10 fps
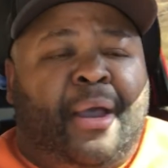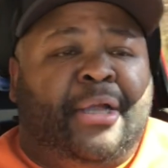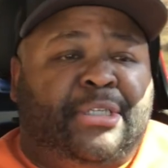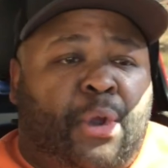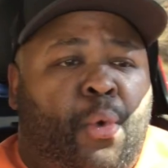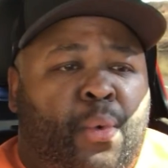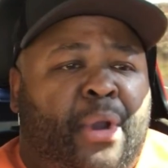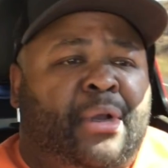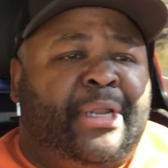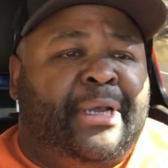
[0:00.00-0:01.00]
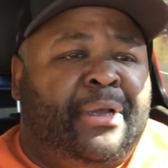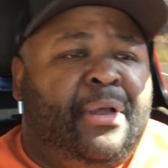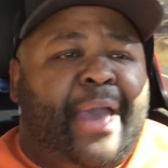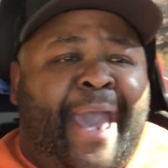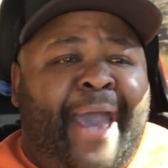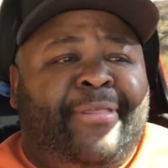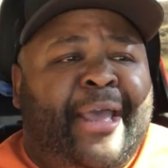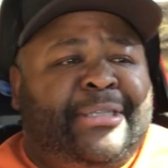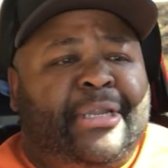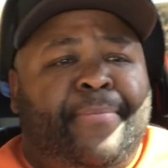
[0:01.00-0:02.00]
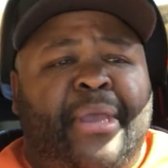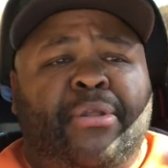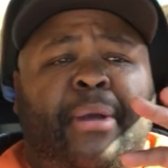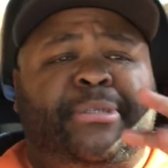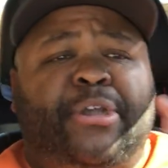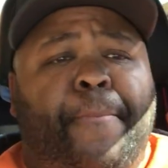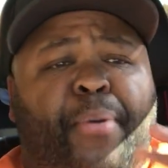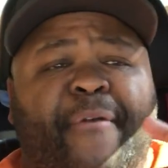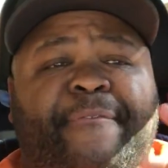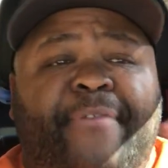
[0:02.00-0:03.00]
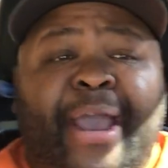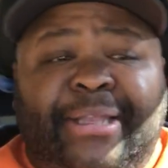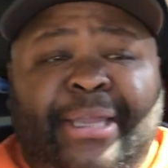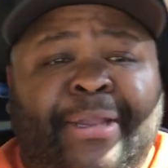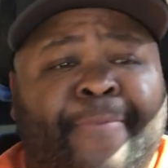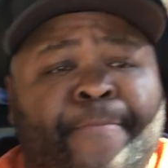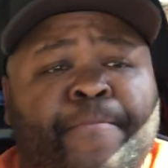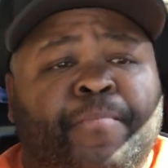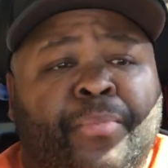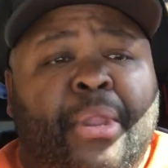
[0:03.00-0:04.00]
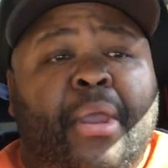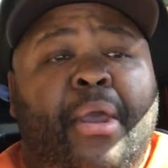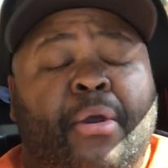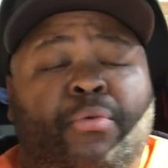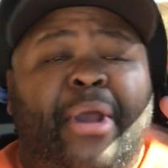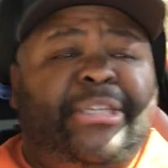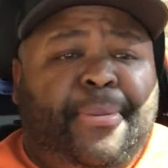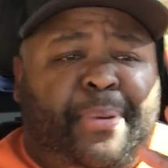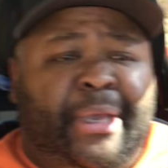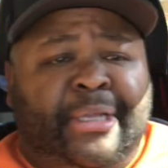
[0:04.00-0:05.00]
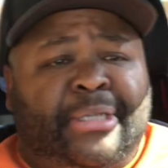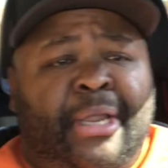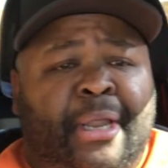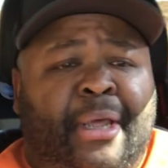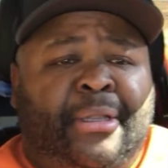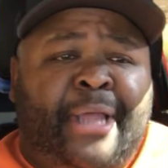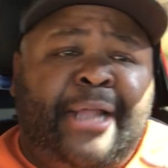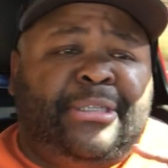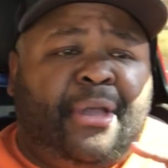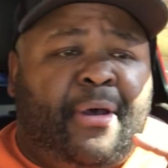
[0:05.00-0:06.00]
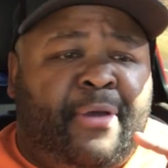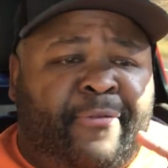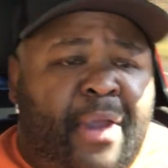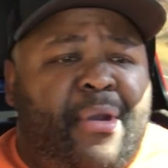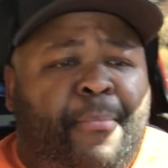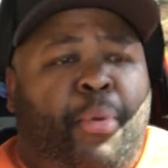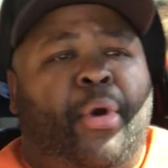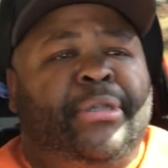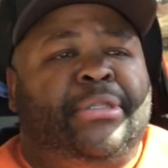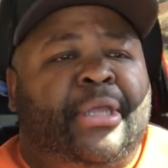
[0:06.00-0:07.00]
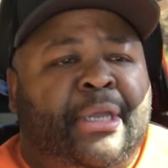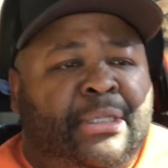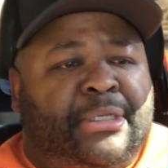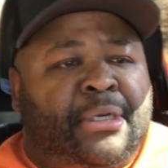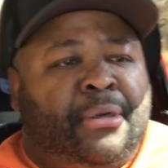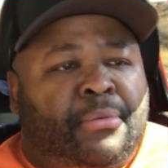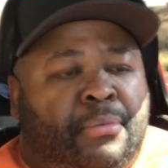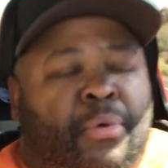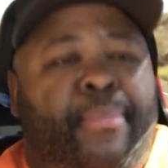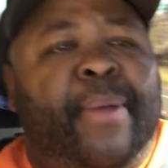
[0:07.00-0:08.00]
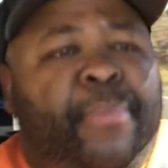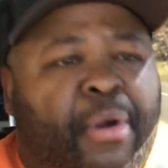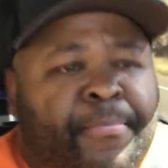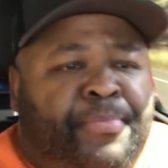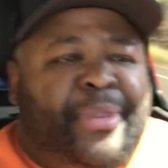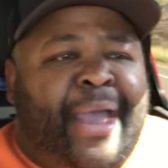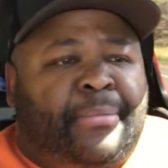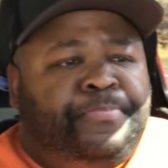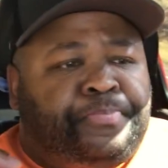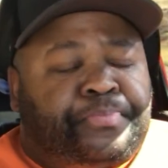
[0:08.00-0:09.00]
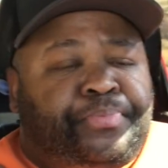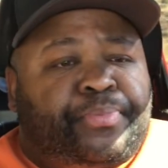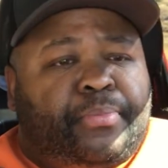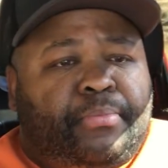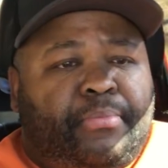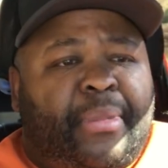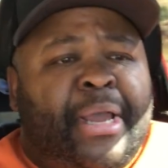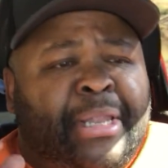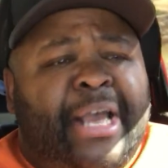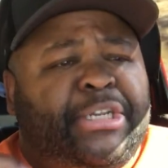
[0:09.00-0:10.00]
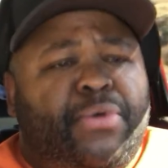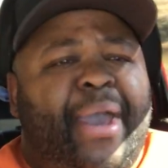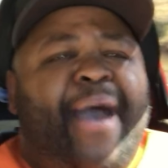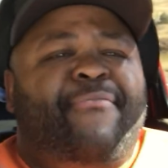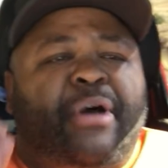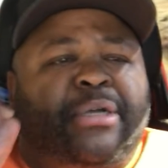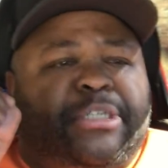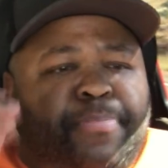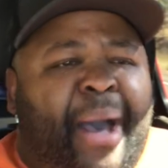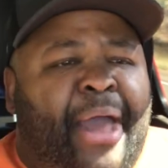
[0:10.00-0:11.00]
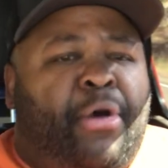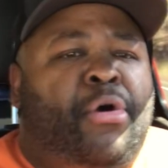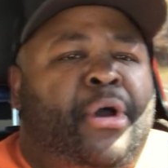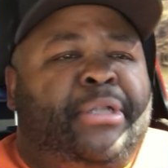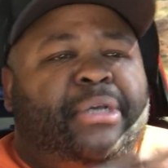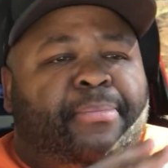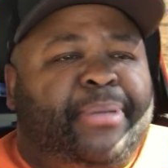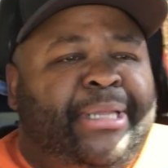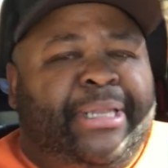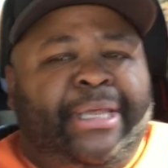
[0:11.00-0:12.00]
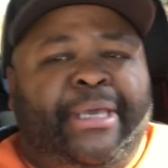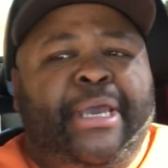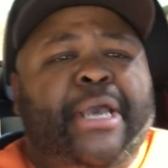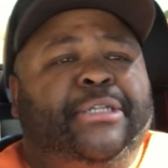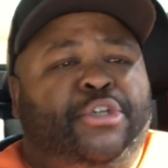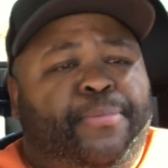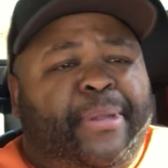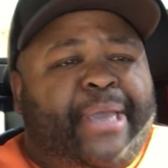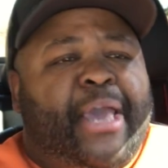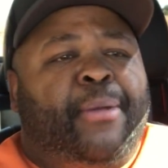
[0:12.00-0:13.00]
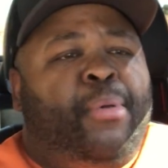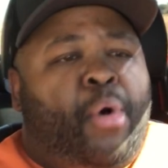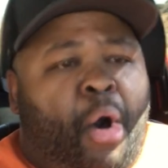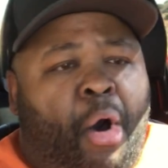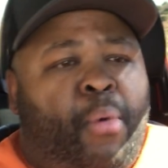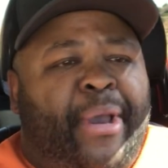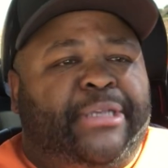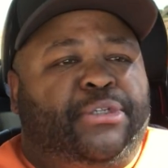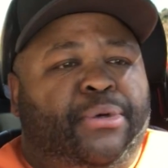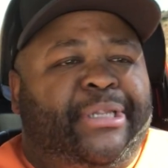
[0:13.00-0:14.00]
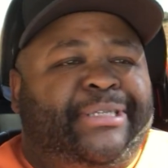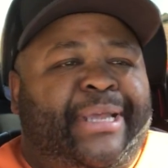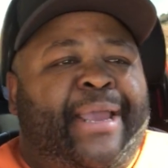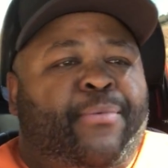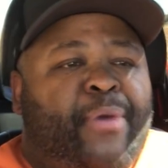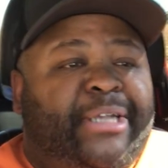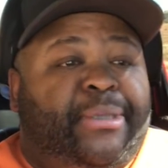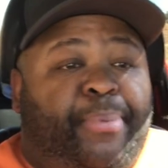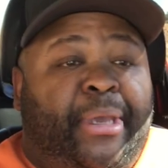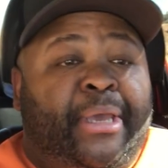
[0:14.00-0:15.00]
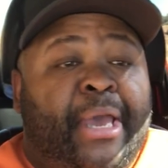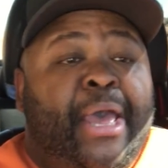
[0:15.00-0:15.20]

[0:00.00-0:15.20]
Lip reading: So we're going to add that to the menu. I'm still perfecting recipes. And that's a very important thing to remember, that unless you have a spot on, completely duplicatable, always doing the same recipe,